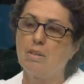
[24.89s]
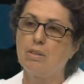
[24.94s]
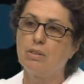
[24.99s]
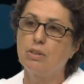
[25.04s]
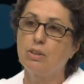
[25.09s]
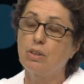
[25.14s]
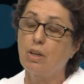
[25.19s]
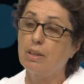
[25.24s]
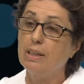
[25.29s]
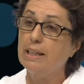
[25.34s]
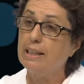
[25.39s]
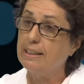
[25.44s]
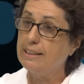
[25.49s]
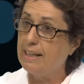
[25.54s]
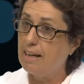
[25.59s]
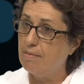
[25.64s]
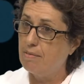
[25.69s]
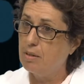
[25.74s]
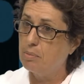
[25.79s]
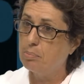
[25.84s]
studying
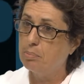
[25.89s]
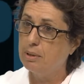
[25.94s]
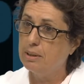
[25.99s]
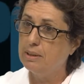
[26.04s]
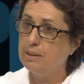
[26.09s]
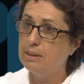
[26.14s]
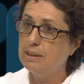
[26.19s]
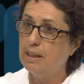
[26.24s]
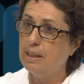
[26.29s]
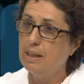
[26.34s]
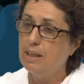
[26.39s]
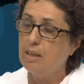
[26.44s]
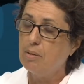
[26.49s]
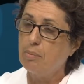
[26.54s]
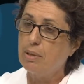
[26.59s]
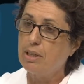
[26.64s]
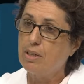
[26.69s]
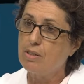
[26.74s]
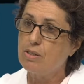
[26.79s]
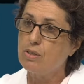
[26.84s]
development,
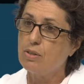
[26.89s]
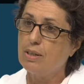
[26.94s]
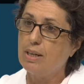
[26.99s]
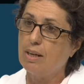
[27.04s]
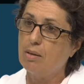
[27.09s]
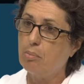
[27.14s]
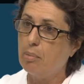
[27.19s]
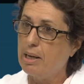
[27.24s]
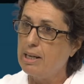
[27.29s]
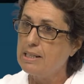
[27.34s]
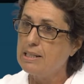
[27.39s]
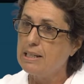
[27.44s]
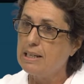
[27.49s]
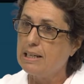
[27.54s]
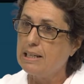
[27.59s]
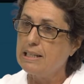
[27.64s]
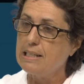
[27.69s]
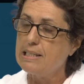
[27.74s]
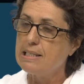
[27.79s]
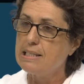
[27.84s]
because you can
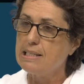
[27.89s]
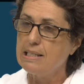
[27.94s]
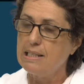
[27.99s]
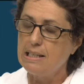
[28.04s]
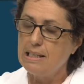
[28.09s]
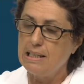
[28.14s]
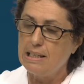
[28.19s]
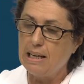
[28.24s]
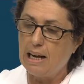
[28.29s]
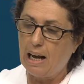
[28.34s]
basically see